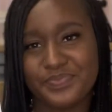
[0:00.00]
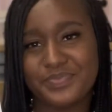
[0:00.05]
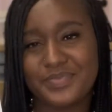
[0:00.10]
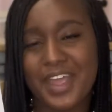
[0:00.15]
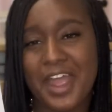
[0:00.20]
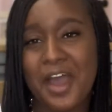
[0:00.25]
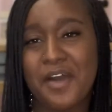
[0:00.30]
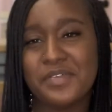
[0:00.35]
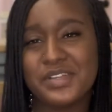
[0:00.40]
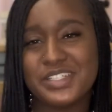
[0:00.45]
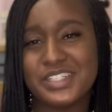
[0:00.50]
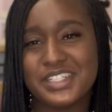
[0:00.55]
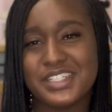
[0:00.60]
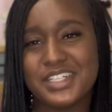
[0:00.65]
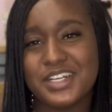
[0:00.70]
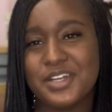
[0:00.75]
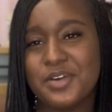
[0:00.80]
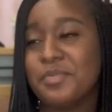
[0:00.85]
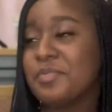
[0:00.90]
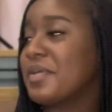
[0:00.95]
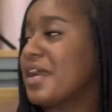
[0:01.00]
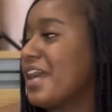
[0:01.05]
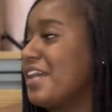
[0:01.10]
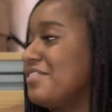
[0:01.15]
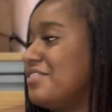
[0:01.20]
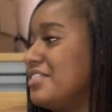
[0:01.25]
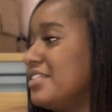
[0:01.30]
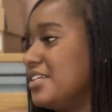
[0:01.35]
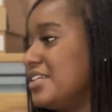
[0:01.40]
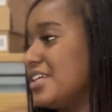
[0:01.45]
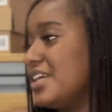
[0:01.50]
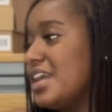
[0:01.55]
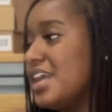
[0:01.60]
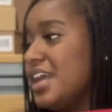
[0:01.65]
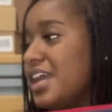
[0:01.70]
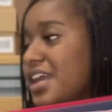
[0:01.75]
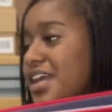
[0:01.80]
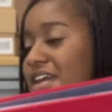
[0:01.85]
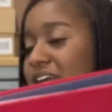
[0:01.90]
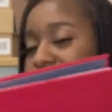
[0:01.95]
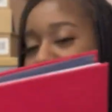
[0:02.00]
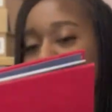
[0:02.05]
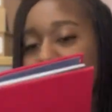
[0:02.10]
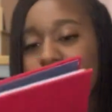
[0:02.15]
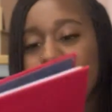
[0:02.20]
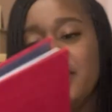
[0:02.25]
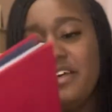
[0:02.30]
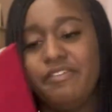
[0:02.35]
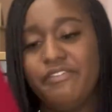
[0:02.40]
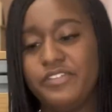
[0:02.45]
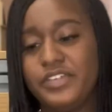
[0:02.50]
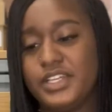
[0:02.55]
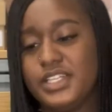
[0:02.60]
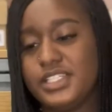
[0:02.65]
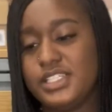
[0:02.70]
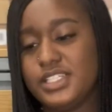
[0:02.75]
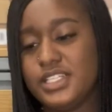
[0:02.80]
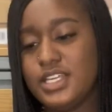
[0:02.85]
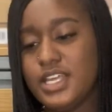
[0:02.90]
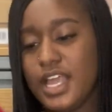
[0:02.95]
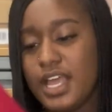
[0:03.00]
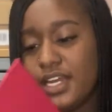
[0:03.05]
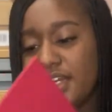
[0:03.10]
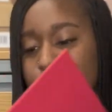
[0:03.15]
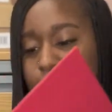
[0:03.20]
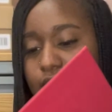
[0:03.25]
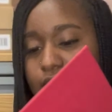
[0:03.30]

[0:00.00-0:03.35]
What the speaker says: I was just a little private, a little fuzzy, and then